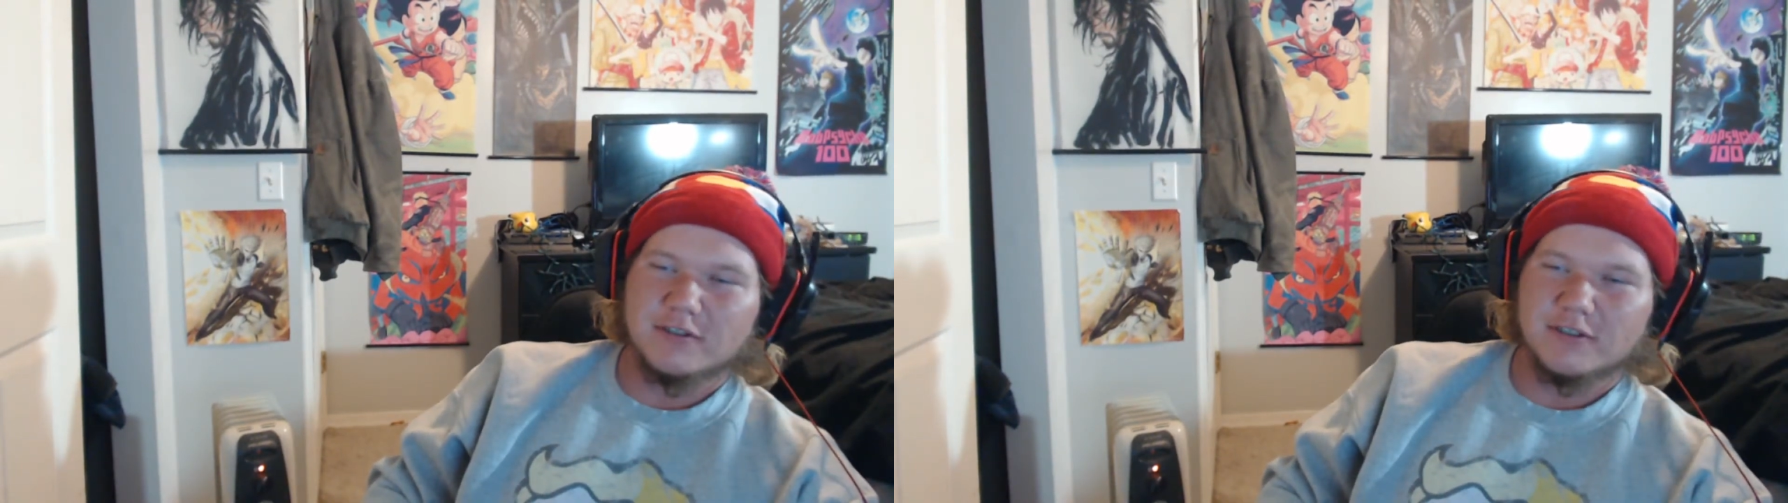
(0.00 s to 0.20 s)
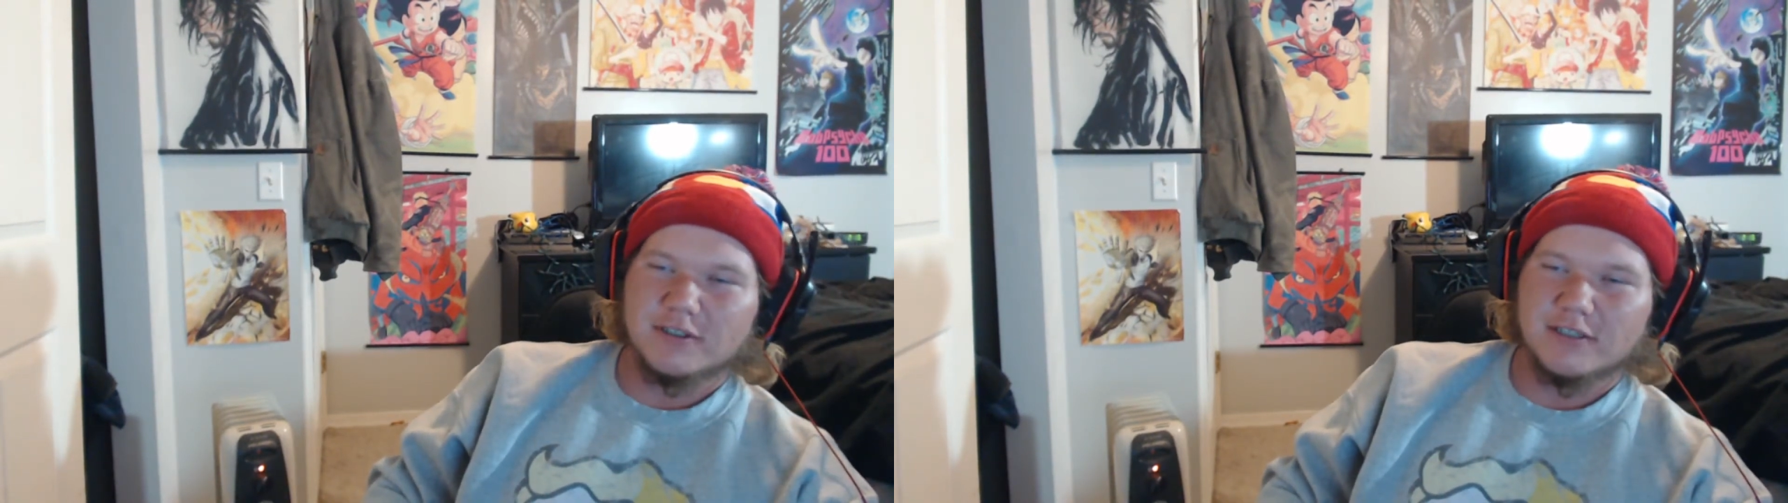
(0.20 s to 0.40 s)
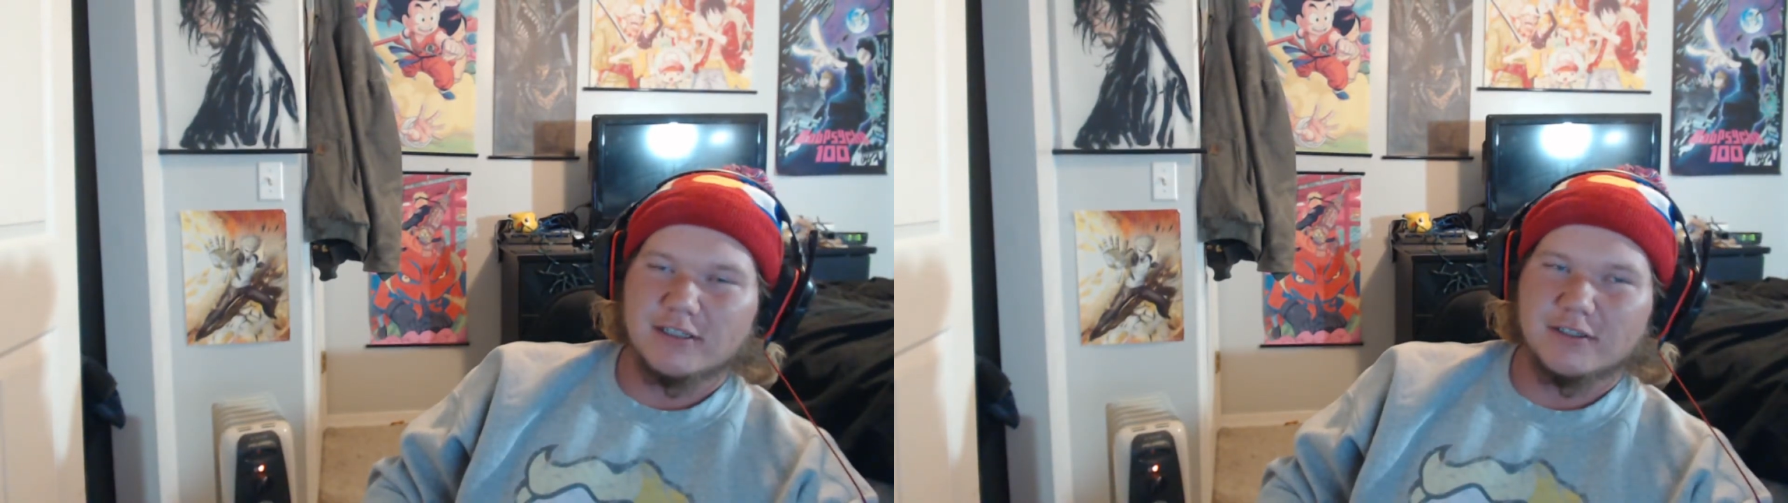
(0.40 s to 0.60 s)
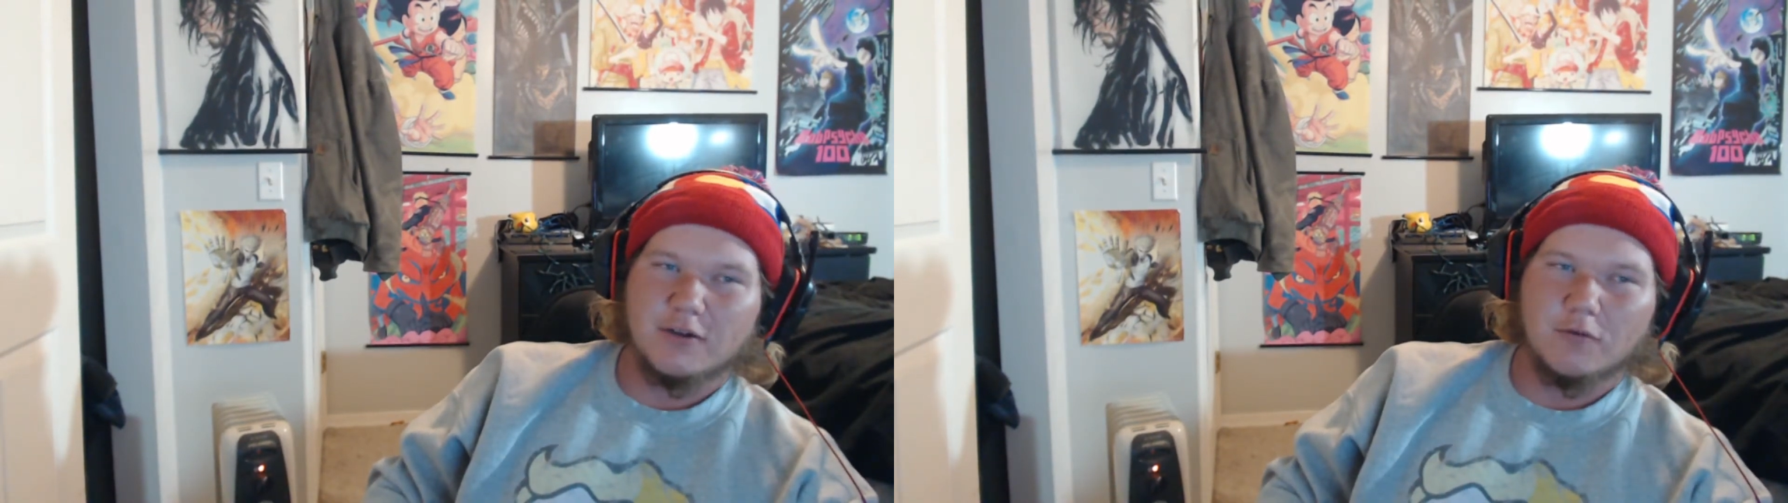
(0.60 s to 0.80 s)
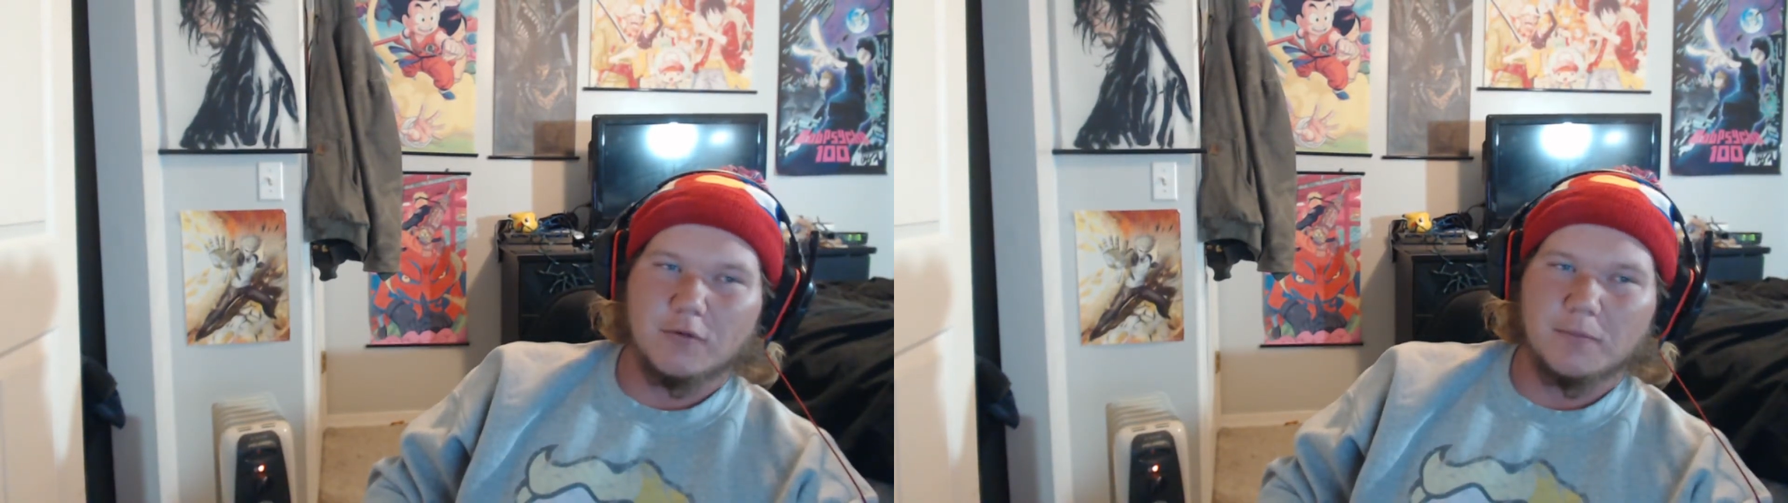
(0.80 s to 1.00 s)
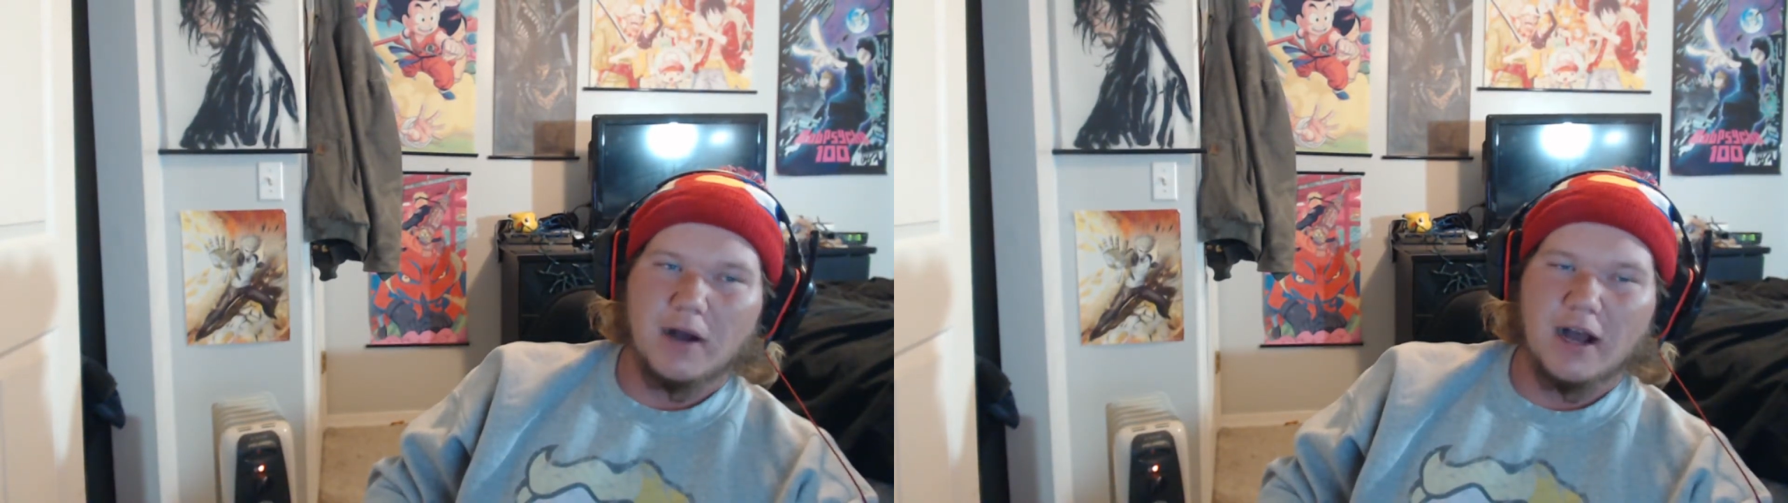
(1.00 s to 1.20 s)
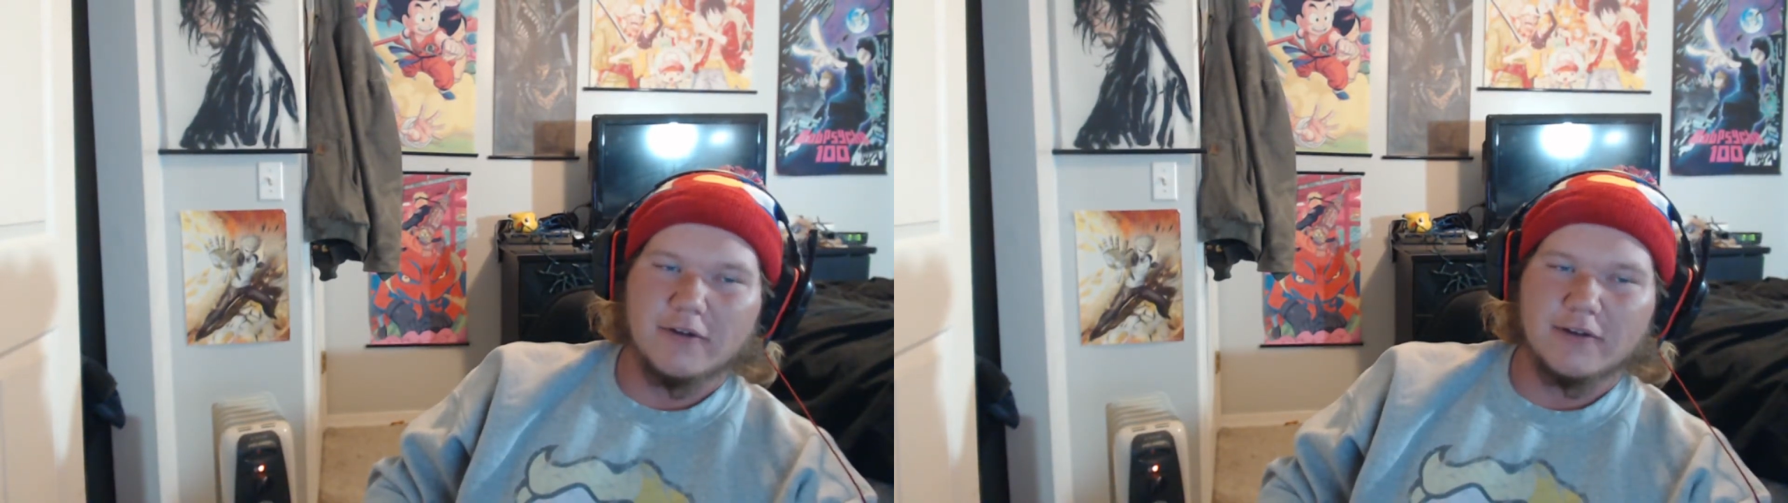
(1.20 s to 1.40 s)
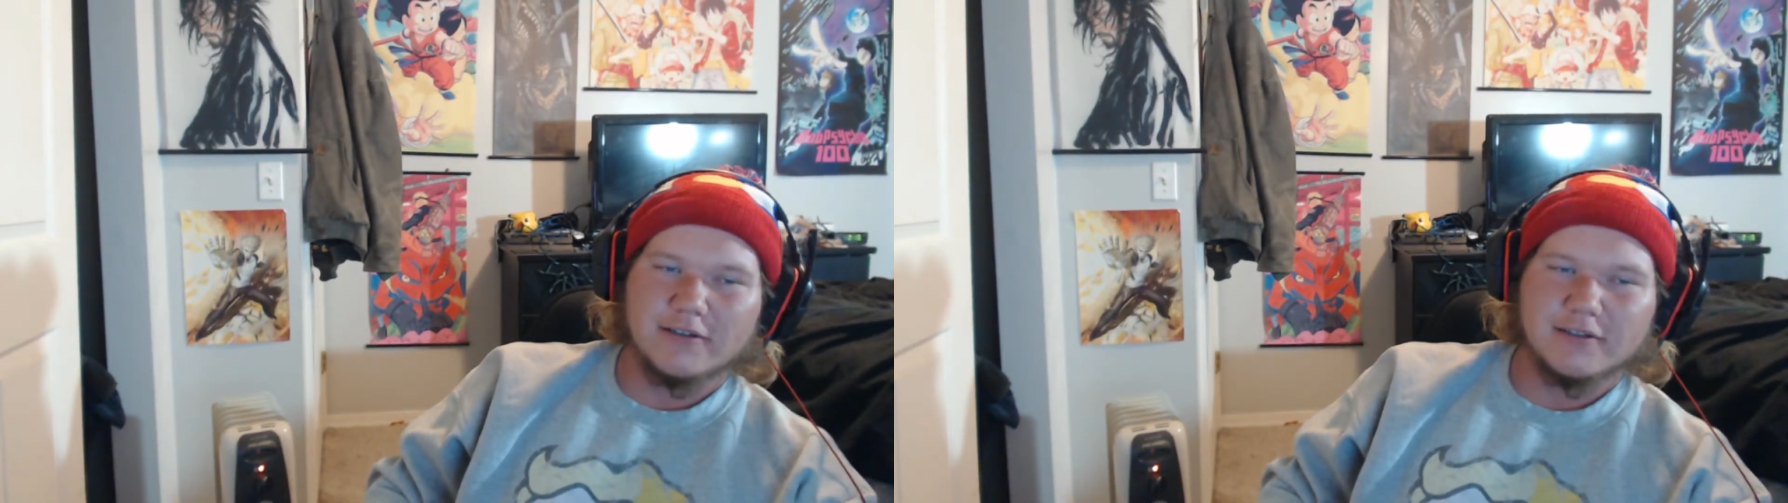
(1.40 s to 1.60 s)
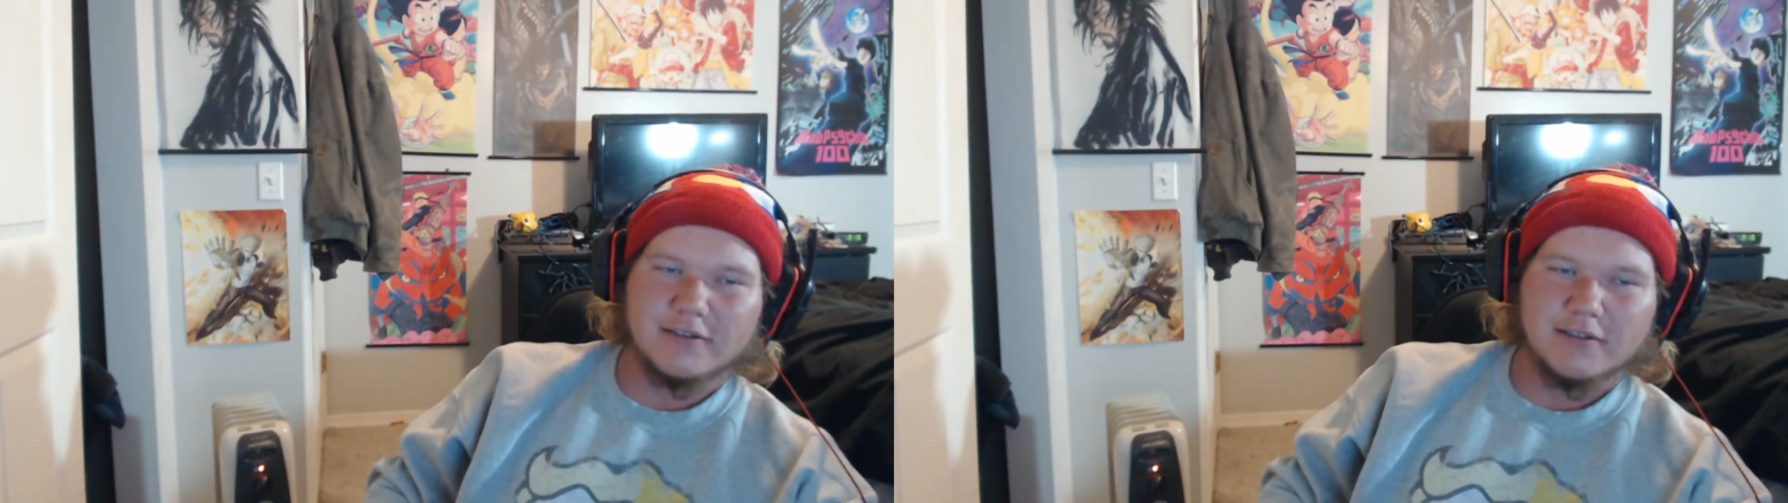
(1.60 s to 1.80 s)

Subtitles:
and just says, we're pirates.